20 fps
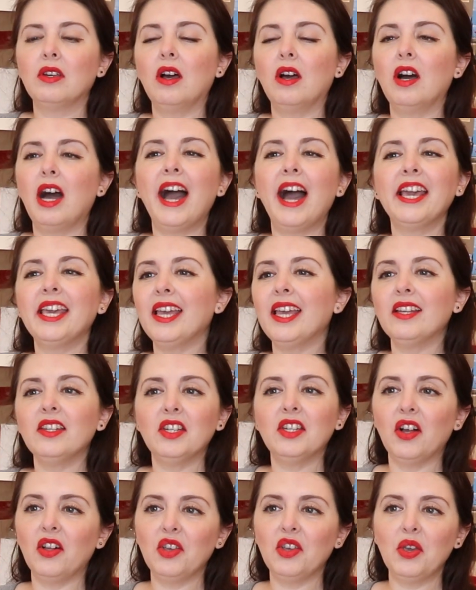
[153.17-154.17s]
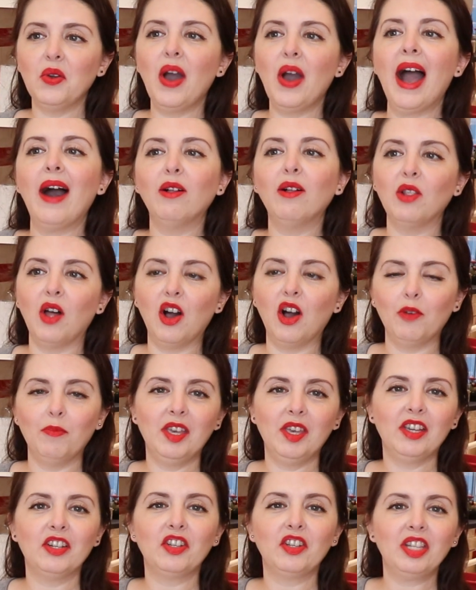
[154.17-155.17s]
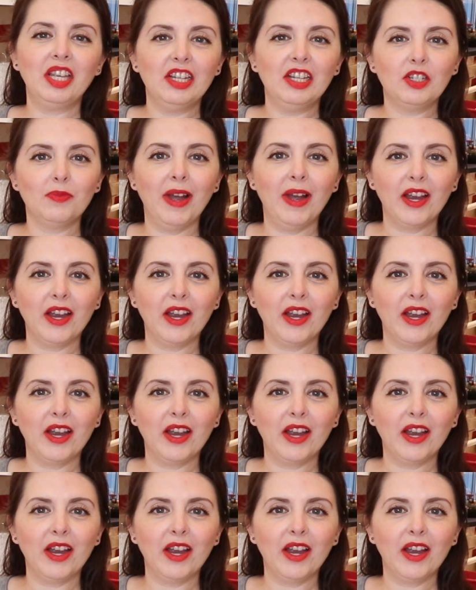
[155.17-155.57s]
I can't tell you how long because each